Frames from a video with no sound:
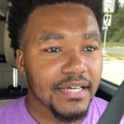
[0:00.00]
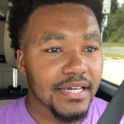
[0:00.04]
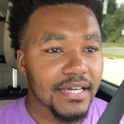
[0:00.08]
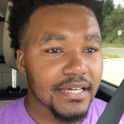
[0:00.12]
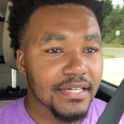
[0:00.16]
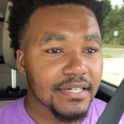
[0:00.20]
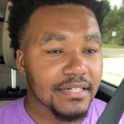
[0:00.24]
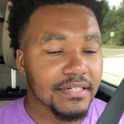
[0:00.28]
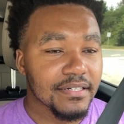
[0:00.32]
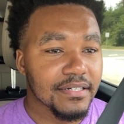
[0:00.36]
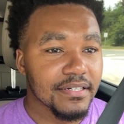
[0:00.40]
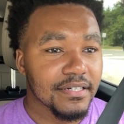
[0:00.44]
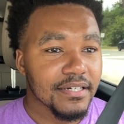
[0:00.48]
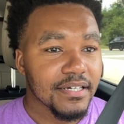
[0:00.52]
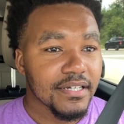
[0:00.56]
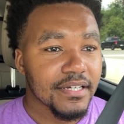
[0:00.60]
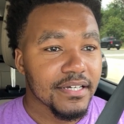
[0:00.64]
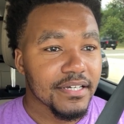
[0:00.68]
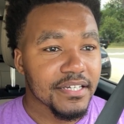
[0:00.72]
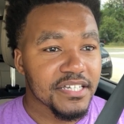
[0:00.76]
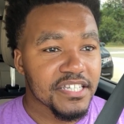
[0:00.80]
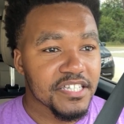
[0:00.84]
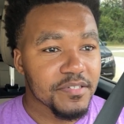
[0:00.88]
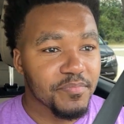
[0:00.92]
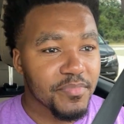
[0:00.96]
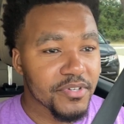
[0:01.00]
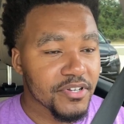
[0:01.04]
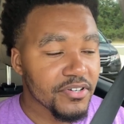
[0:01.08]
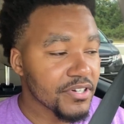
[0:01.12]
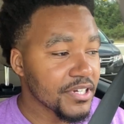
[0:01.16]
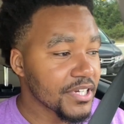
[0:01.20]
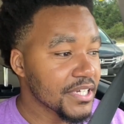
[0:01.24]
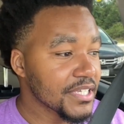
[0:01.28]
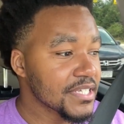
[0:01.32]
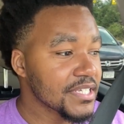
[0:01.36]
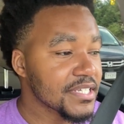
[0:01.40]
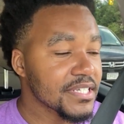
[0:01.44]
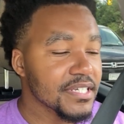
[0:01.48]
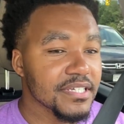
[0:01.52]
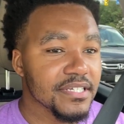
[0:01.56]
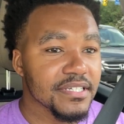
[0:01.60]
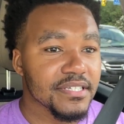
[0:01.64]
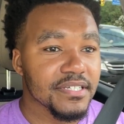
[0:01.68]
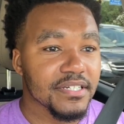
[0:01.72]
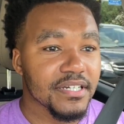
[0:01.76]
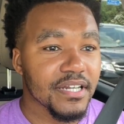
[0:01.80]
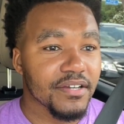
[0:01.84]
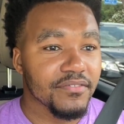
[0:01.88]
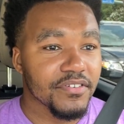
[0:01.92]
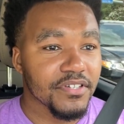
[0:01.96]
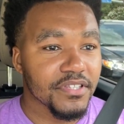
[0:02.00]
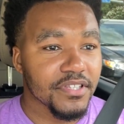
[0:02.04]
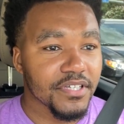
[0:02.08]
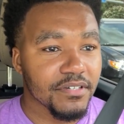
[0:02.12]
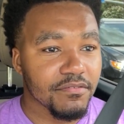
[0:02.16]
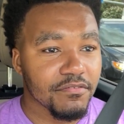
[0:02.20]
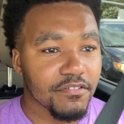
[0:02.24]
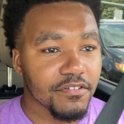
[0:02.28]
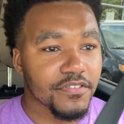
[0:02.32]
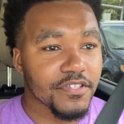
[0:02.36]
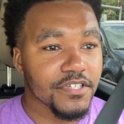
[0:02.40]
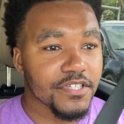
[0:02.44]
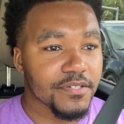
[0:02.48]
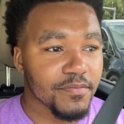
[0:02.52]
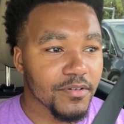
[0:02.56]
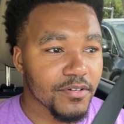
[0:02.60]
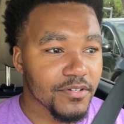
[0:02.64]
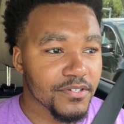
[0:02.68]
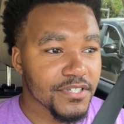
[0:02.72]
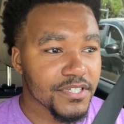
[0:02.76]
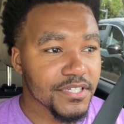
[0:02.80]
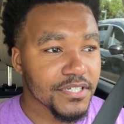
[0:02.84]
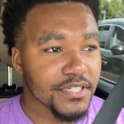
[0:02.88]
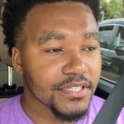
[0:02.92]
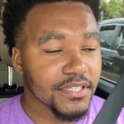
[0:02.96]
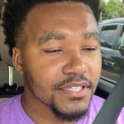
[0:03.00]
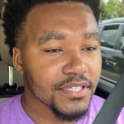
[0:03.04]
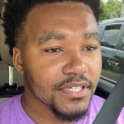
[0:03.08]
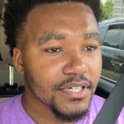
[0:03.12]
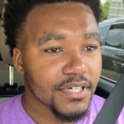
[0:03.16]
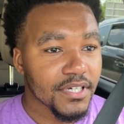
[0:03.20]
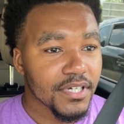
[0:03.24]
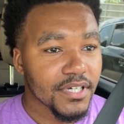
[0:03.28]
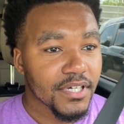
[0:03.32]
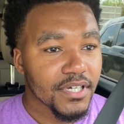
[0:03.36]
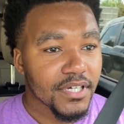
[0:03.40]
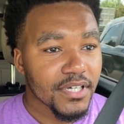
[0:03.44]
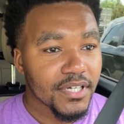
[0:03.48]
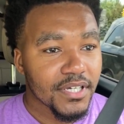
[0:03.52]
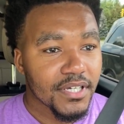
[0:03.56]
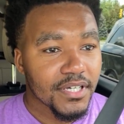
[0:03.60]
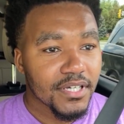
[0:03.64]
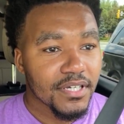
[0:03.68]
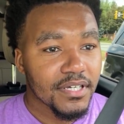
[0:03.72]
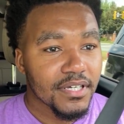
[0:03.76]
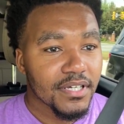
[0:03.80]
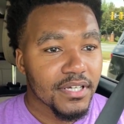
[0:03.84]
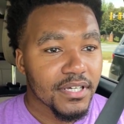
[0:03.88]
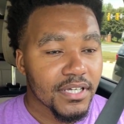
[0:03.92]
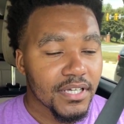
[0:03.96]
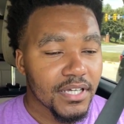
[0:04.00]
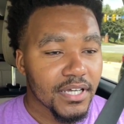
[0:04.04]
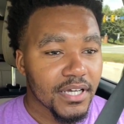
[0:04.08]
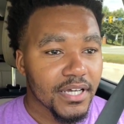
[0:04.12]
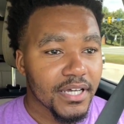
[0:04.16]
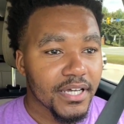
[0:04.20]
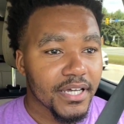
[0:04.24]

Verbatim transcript: and experiences and everything with this person.